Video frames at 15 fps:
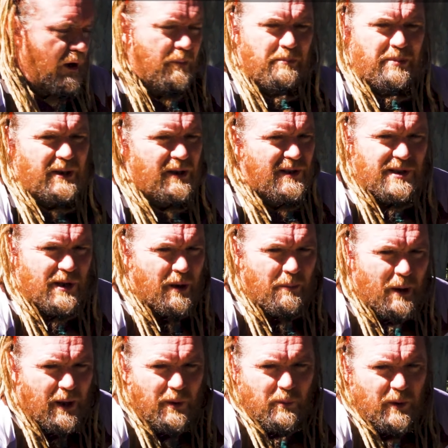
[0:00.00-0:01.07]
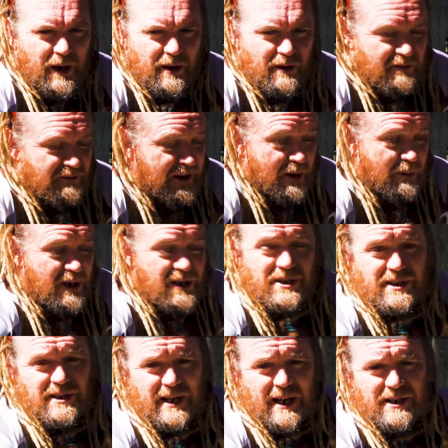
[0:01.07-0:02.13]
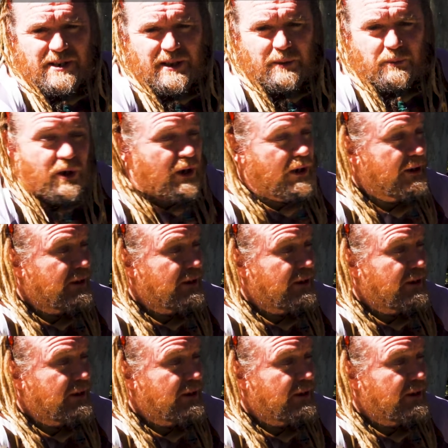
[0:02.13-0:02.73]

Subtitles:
Because I'm unaware of how engines actually work,